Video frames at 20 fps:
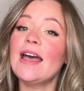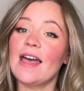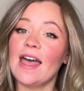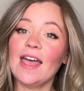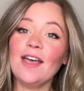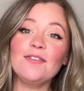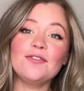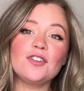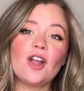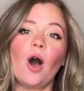
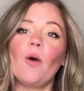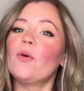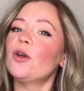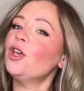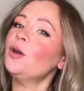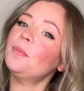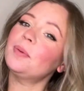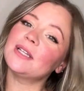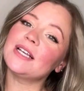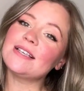If not, will
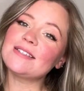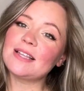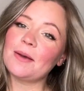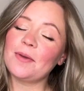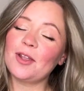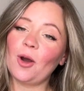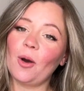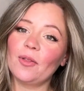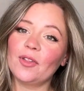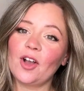you please let me
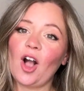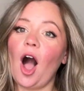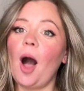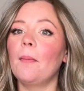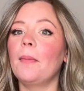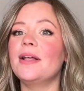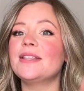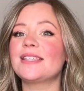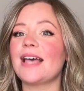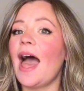know in the
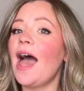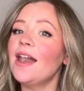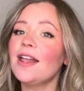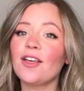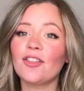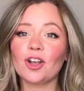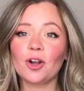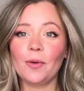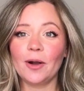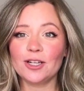comments any
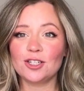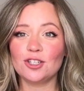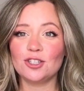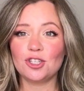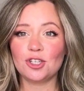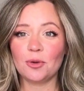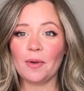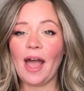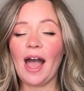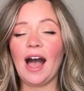other questions
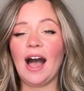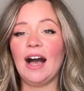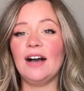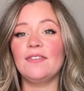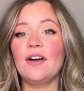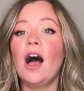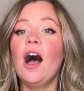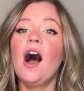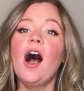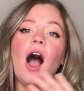you have?